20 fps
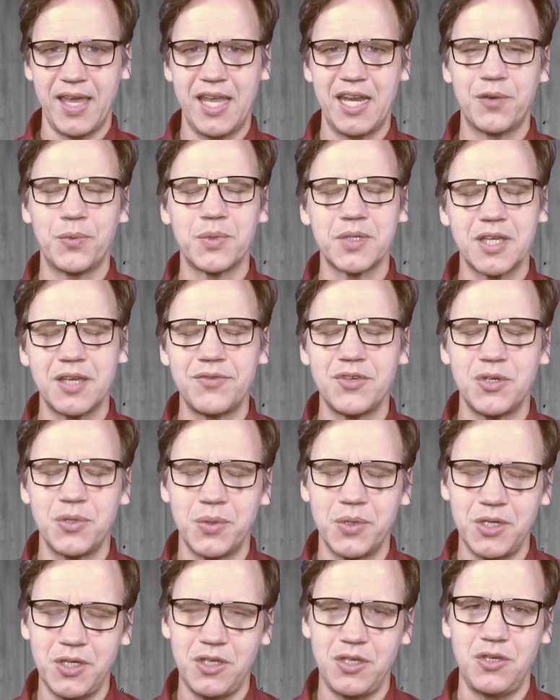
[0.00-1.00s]
and it will give
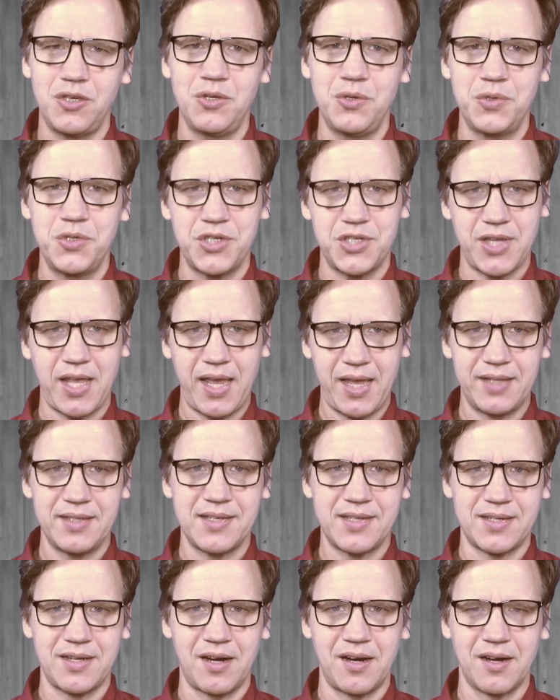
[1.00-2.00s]
you a huge head
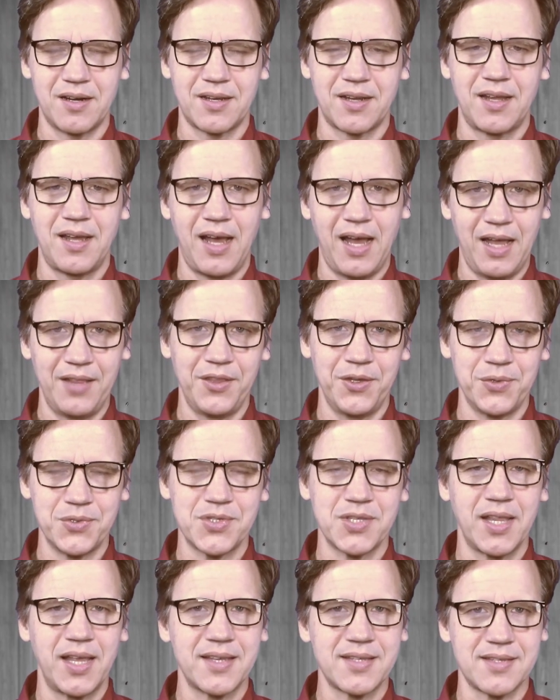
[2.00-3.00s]
start on
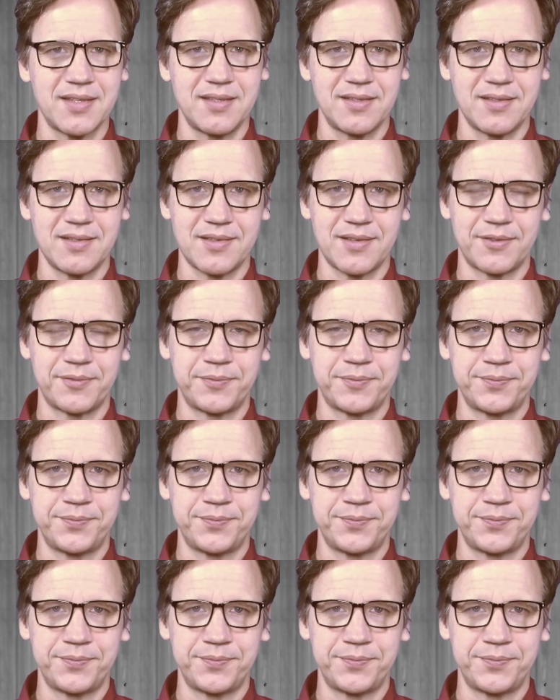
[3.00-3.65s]
those lessons.